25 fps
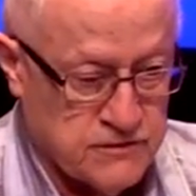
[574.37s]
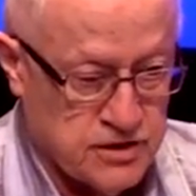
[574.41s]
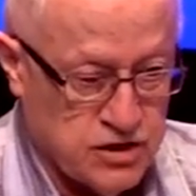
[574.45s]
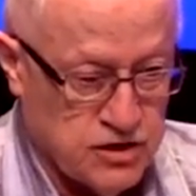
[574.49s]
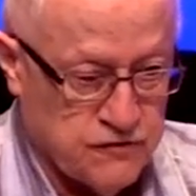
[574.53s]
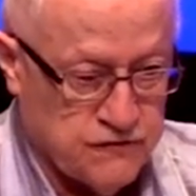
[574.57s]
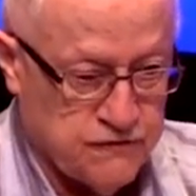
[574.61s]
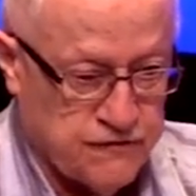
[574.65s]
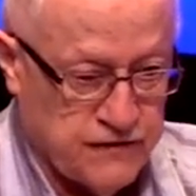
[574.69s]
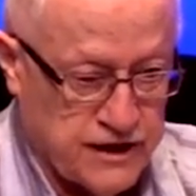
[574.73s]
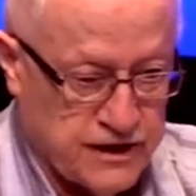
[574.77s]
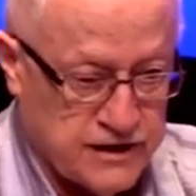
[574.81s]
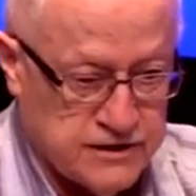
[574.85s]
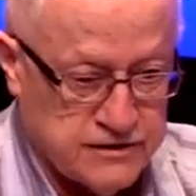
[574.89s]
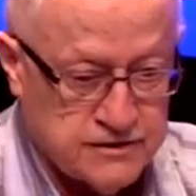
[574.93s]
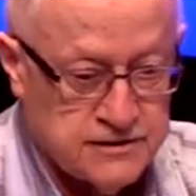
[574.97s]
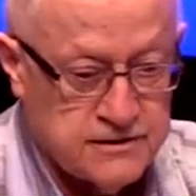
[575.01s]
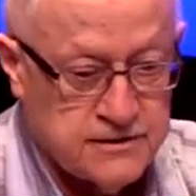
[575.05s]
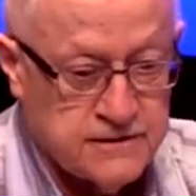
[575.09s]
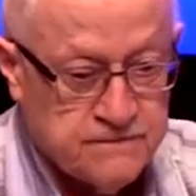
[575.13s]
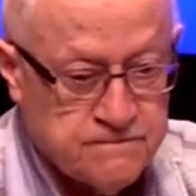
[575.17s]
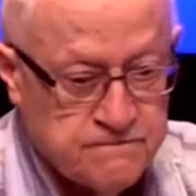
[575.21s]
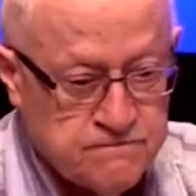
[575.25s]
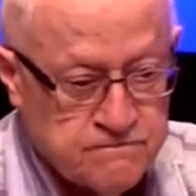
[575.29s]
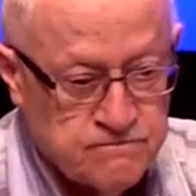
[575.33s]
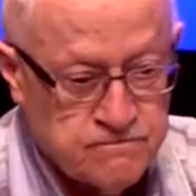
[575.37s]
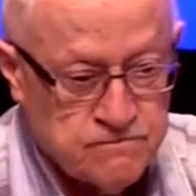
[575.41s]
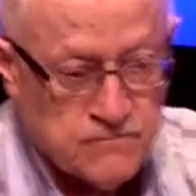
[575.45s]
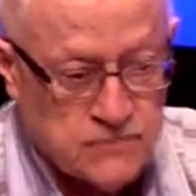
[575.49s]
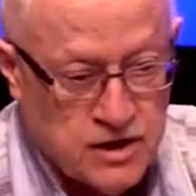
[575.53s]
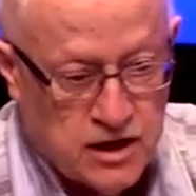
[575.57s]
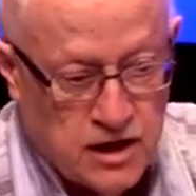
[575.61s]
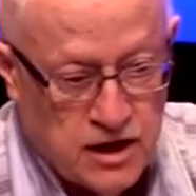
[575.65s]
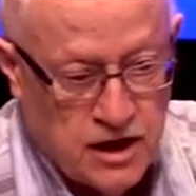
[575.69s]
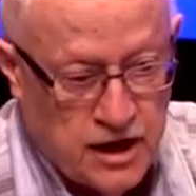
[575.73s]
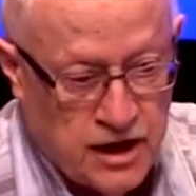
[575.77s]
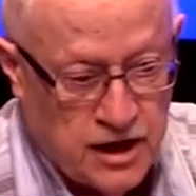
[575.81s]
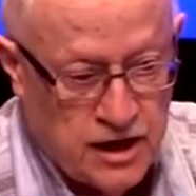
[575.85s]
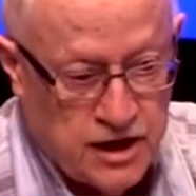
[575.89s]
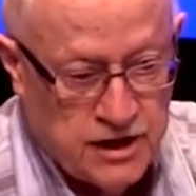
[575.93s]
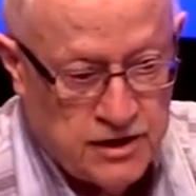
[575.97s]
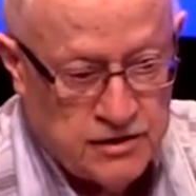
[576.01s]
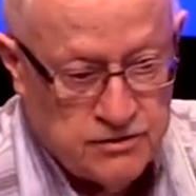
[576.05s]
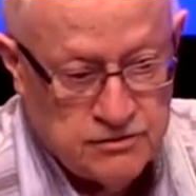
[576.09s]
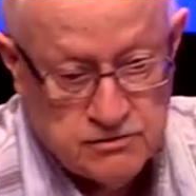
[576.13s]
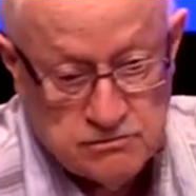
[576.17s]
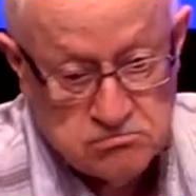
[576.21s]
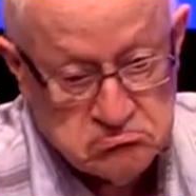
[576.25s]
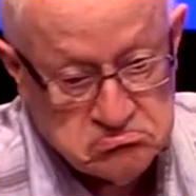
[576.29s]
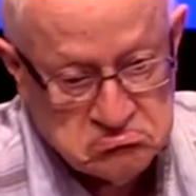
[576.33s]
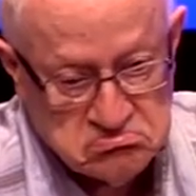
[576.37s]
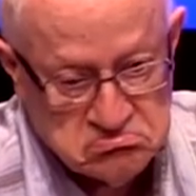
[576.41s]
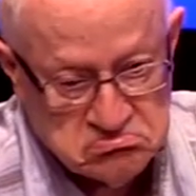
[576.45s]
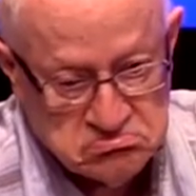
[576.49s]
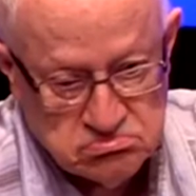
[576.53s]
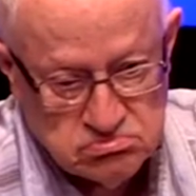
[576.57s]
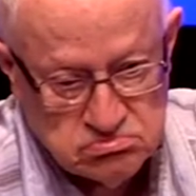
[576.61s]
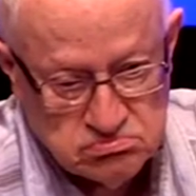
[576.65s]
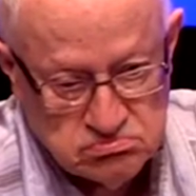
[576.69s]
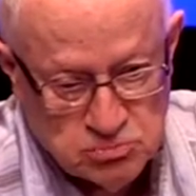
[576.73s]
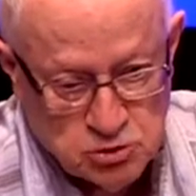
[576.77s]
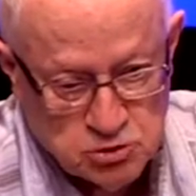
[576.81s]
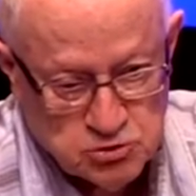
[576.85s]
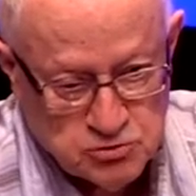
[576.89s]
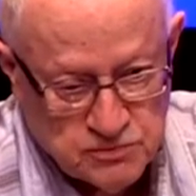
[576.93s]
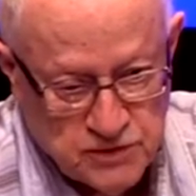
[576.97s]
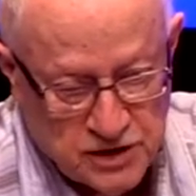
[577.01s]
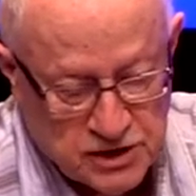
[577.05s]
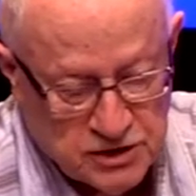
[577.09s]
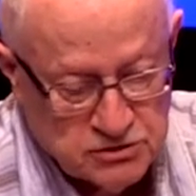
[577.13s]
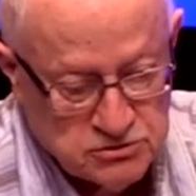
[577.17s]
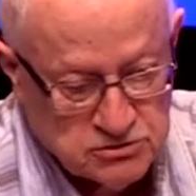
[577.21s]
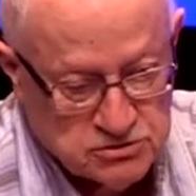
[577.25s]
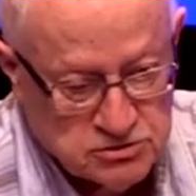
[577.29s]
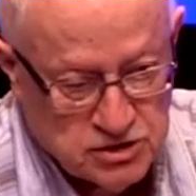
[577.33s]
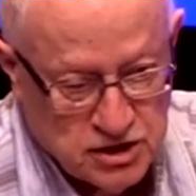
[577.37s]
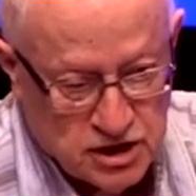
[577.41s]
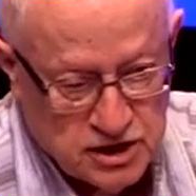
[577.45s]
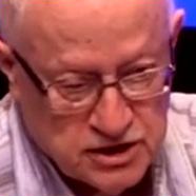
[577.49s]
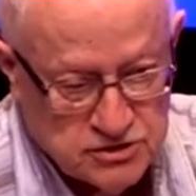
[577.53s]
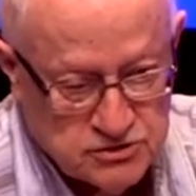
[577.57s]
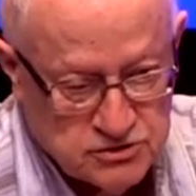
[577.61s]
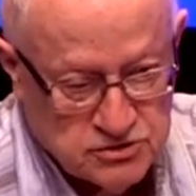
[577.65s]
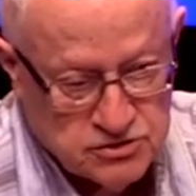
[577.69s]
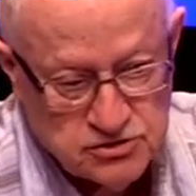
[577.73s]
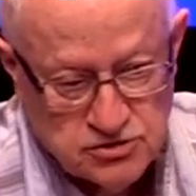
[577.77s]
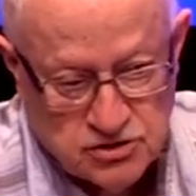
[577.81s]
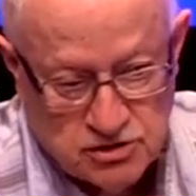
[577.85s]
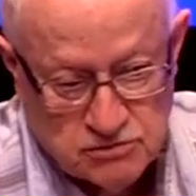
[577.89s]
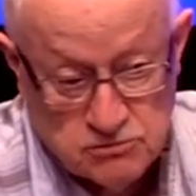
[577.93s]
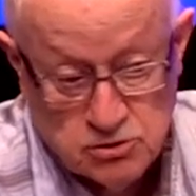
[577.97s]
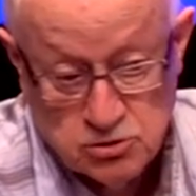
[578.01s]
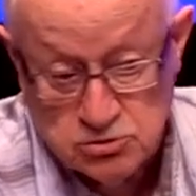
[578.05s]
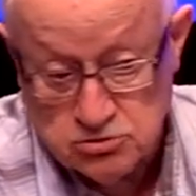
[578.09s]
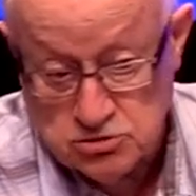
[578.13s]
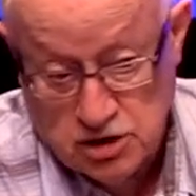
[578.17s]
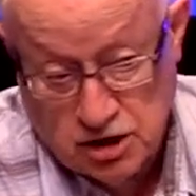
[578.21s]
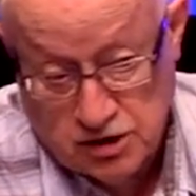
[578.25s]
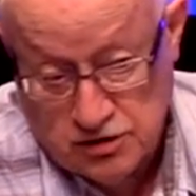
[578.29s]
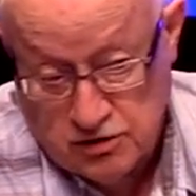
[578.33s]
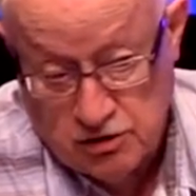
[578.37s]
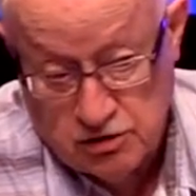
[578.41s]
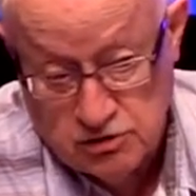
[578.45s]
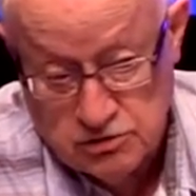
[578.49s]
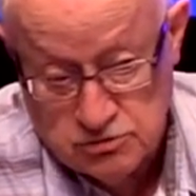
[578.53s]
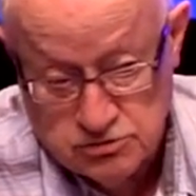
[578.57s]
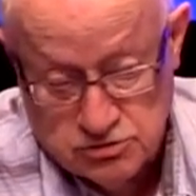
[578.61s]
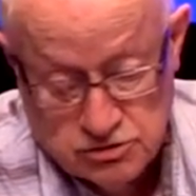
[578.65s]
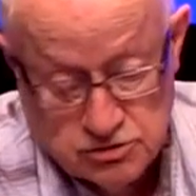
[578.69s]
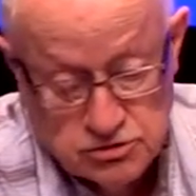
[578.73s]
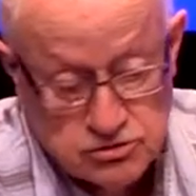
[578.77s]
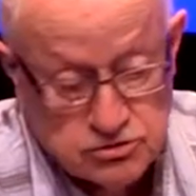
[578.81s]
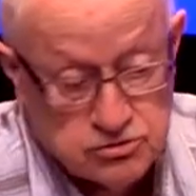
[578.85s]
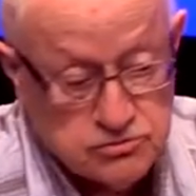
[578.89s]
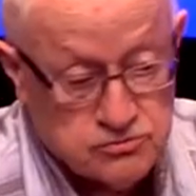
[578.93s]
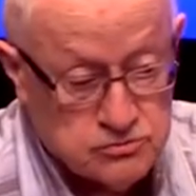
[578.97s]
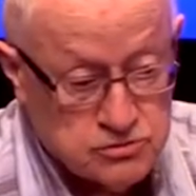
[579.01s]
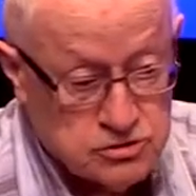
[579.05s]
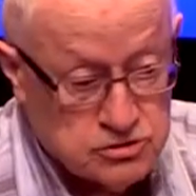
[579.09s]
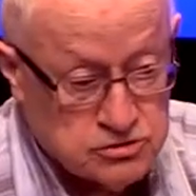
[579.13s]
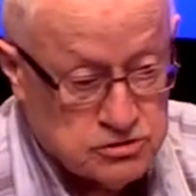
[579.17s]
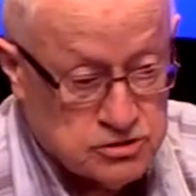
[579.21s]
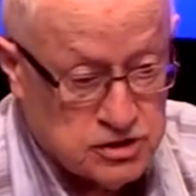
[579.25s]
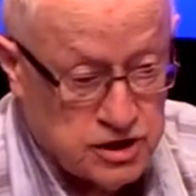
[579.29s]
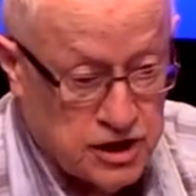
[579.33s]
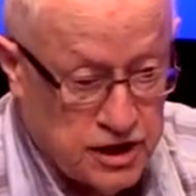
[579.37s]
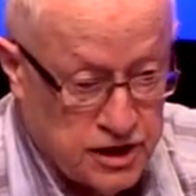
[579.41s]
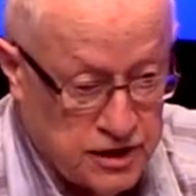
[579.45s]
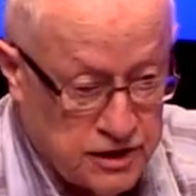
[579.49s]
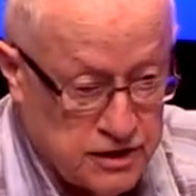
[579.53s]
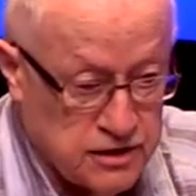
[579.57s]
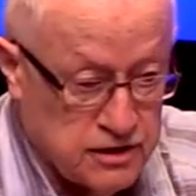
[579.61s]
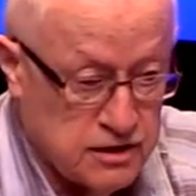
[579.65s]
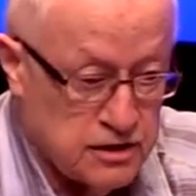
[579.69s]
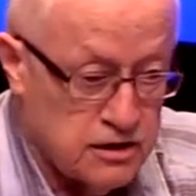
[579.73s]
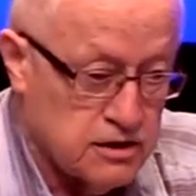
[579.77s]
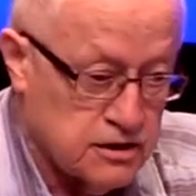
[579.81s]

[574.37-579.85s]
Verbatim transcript: effect. And most medical scientists and most psychologists will say,